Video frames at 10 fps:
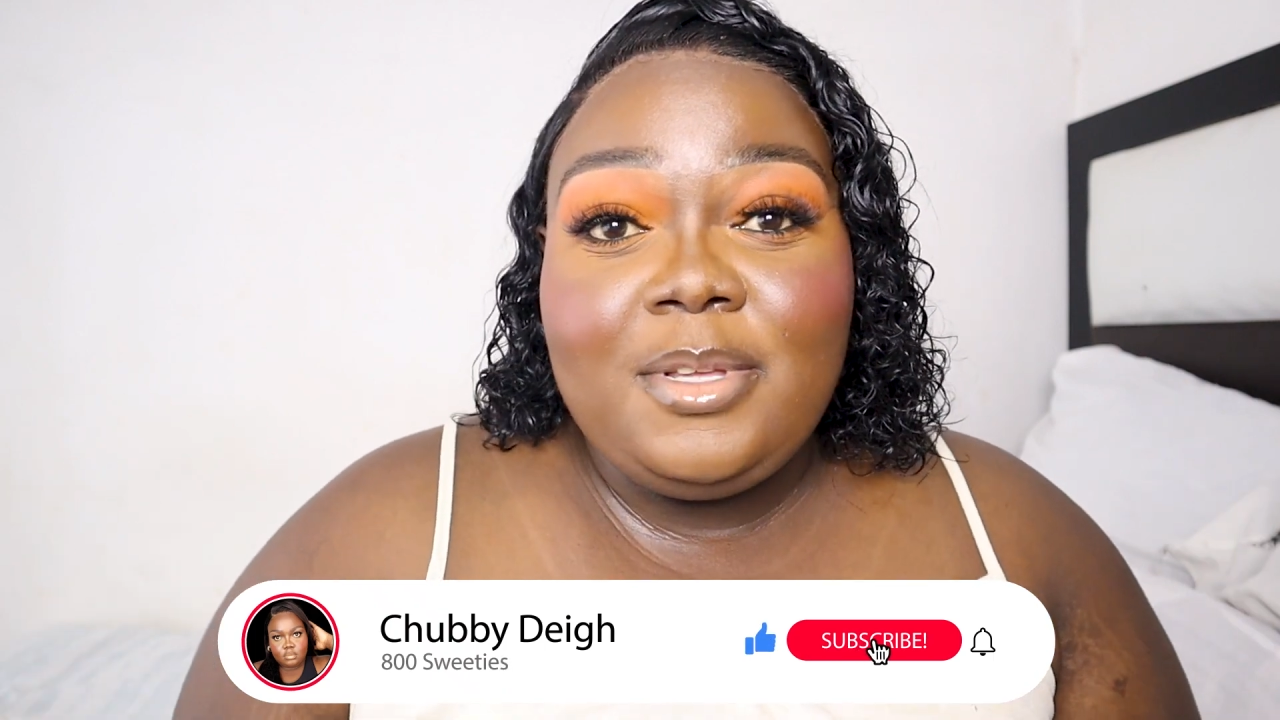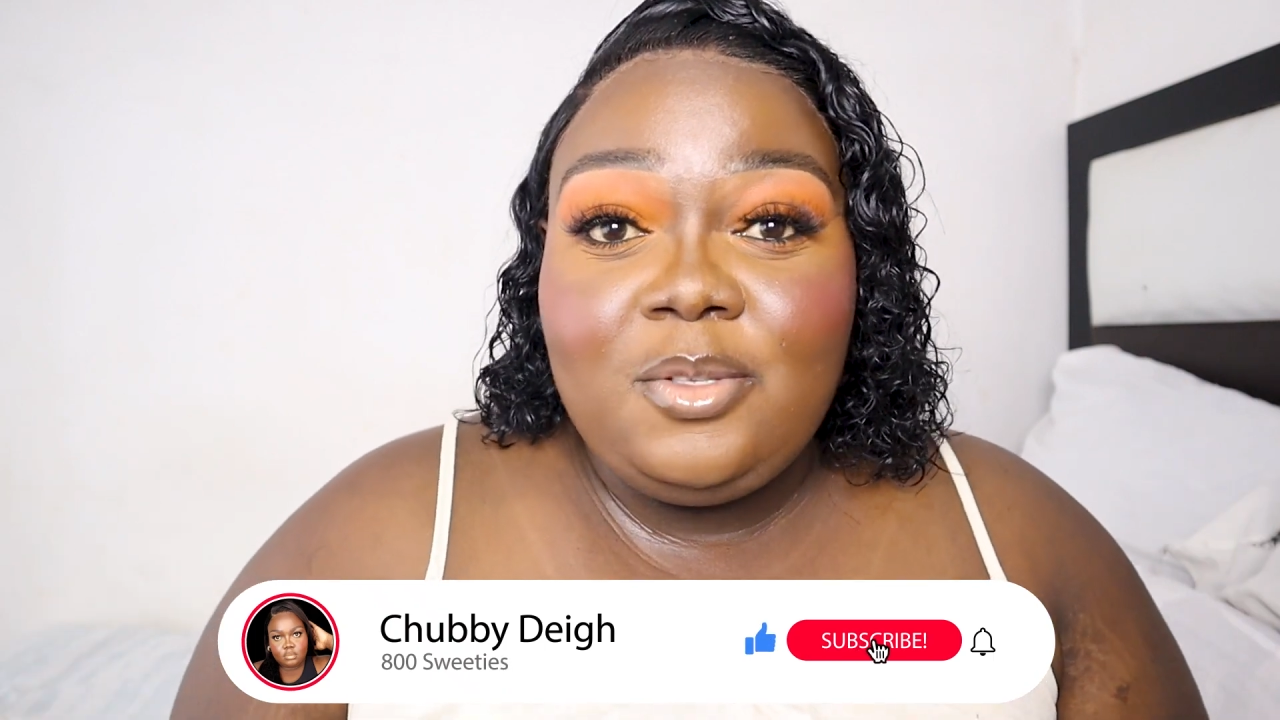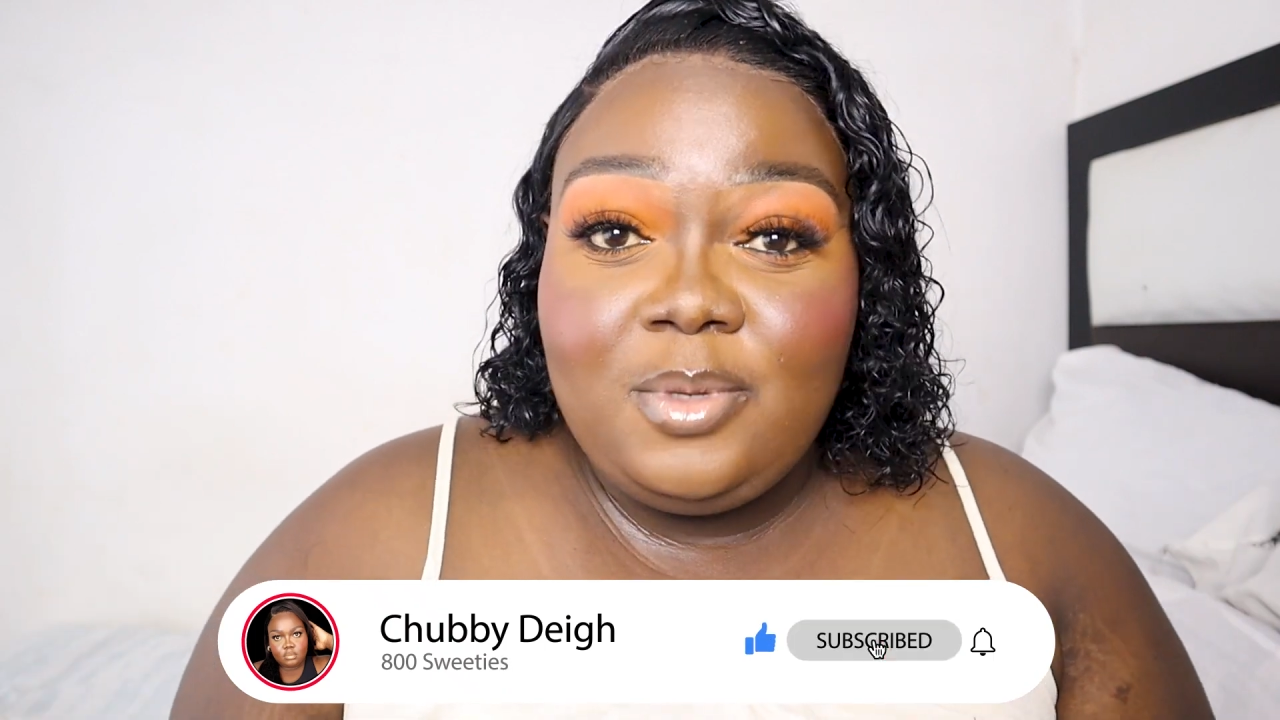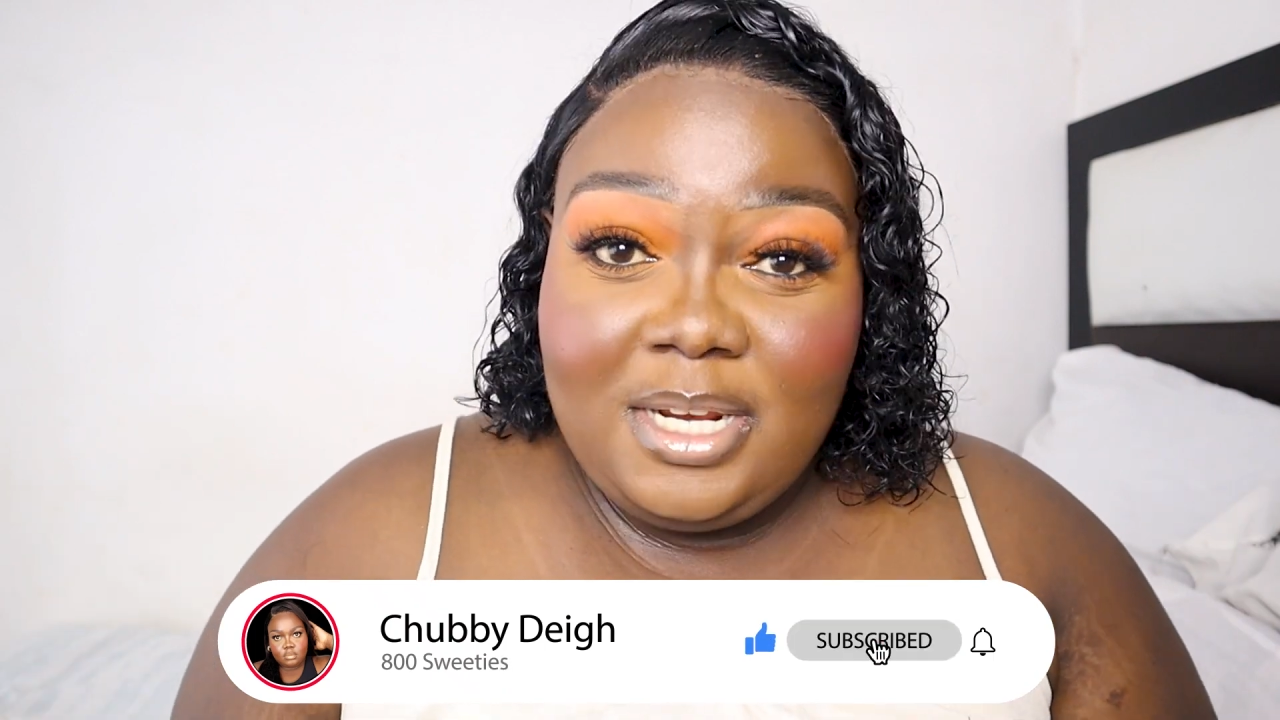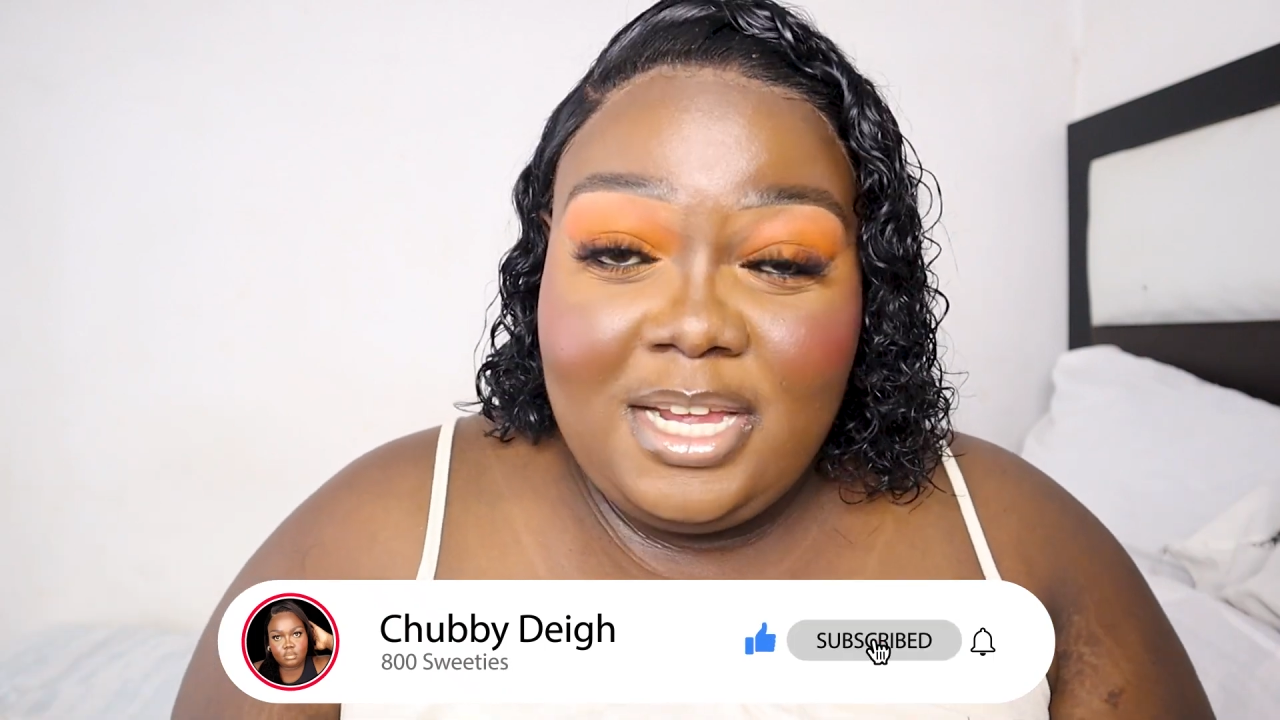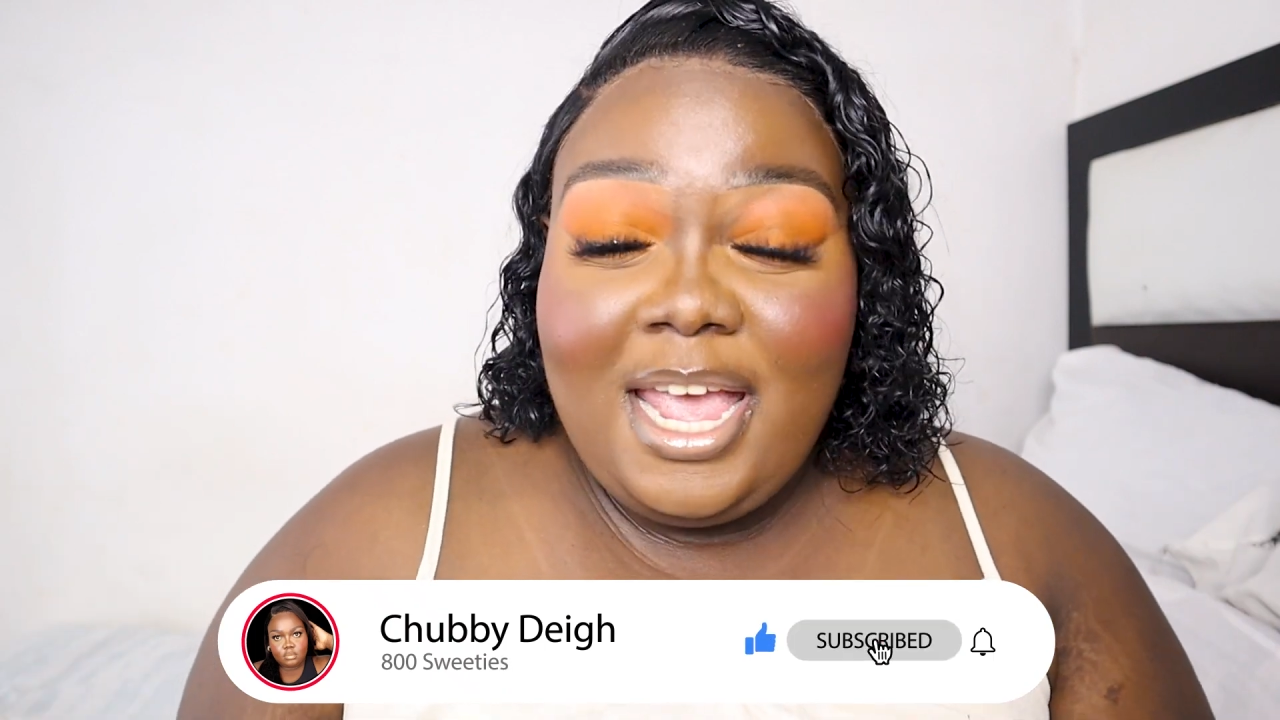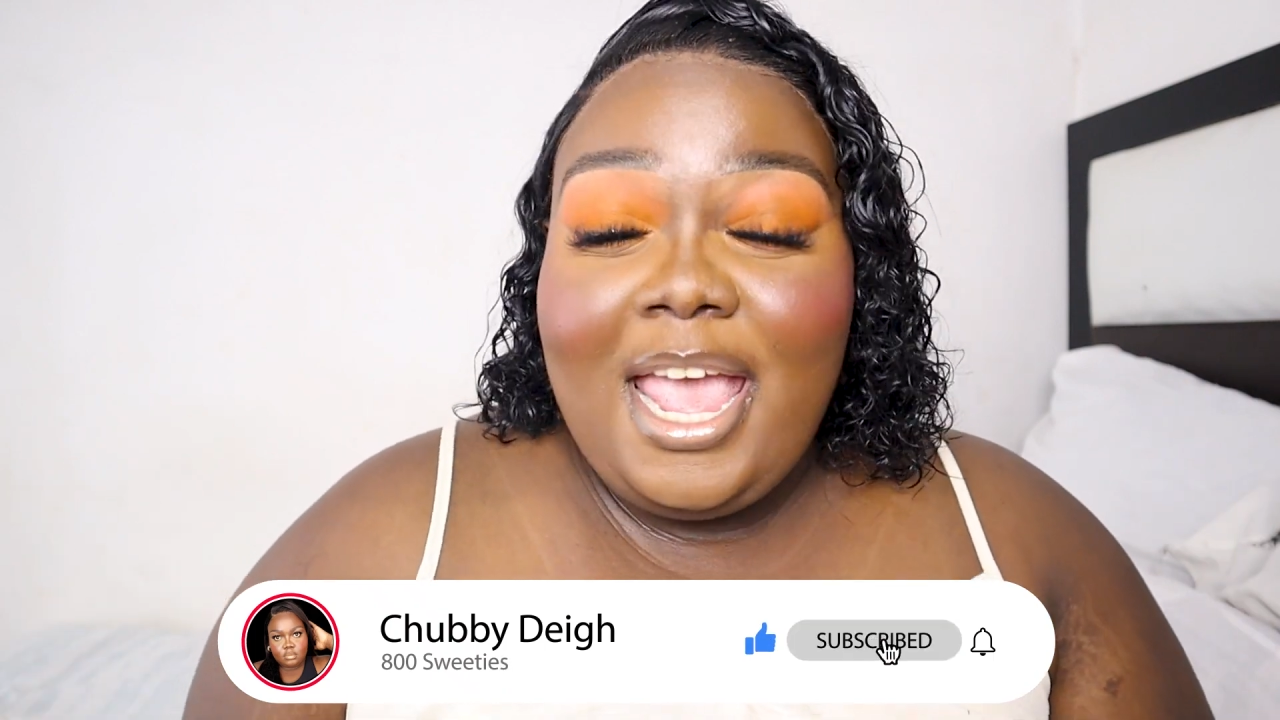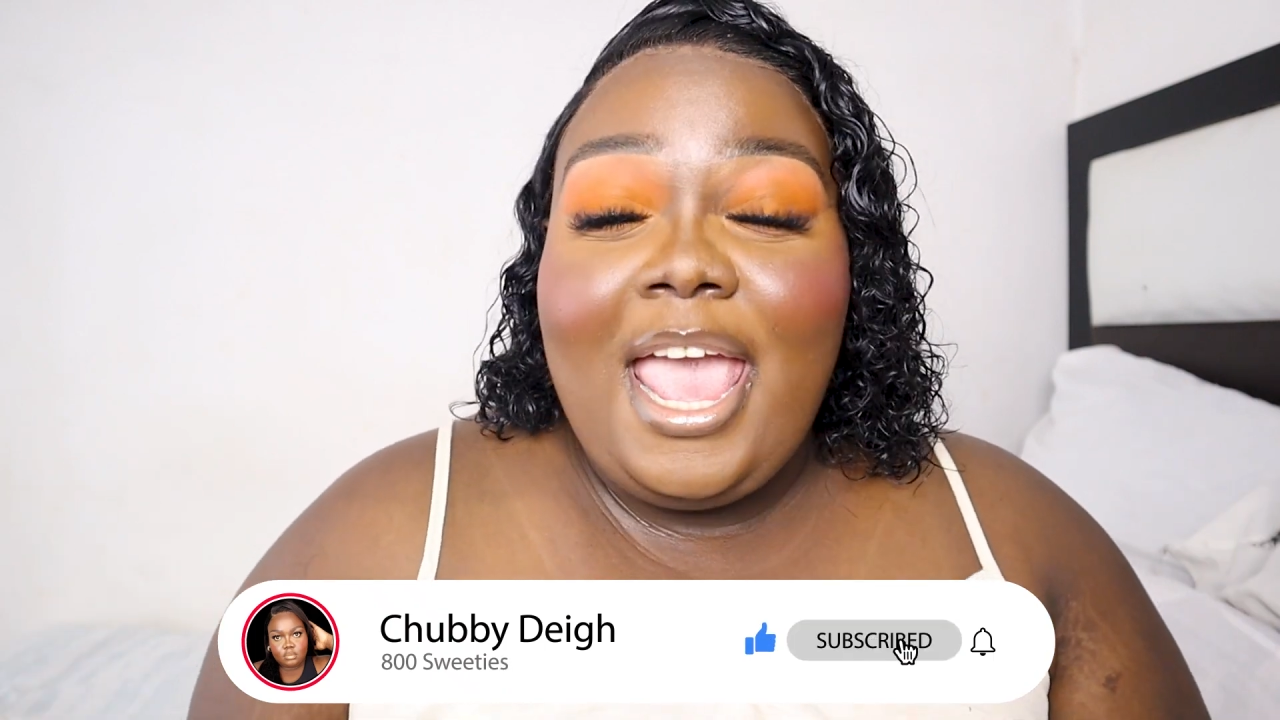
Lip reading: sweetie